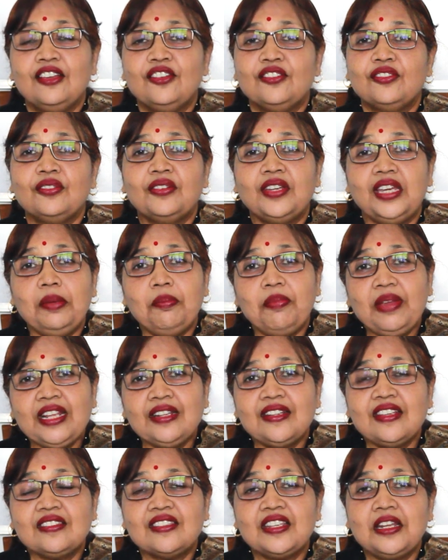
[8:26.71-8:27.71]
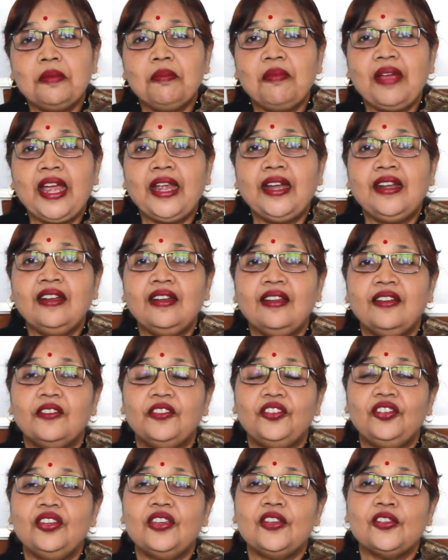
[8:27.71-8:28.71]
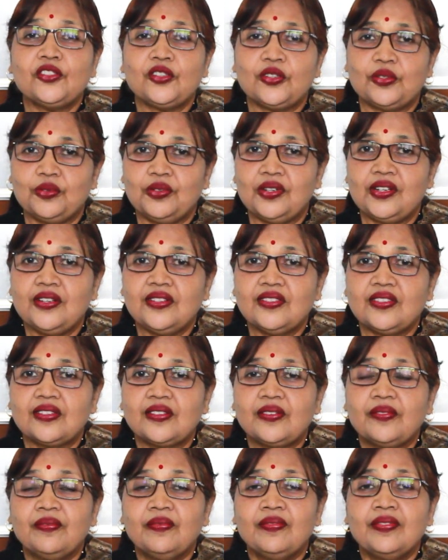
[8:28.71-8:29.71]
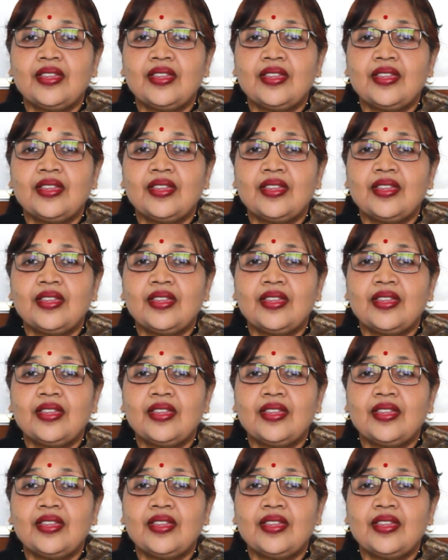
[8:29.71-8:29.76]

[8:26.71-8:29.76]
So keeping this in mind, dear students,